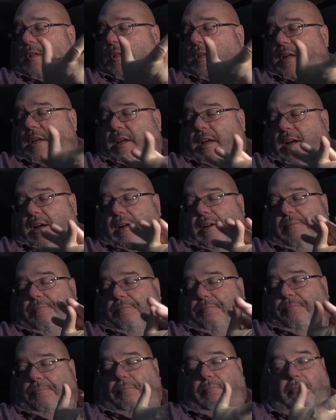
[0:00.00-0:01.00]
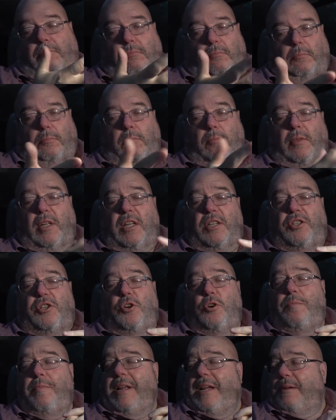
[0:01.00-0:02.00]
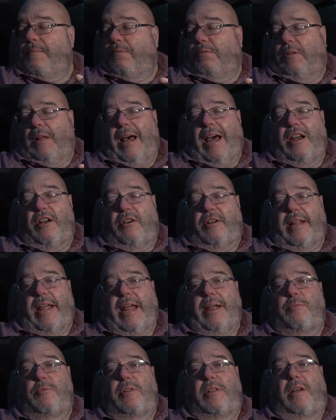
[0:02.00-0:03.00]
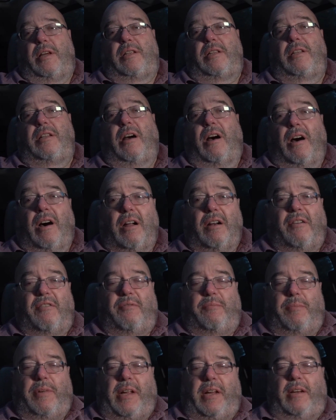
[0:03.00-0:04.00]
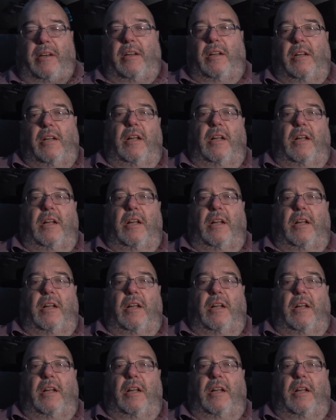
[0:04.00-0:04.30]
The uh, two meat platter came with a ton of meat.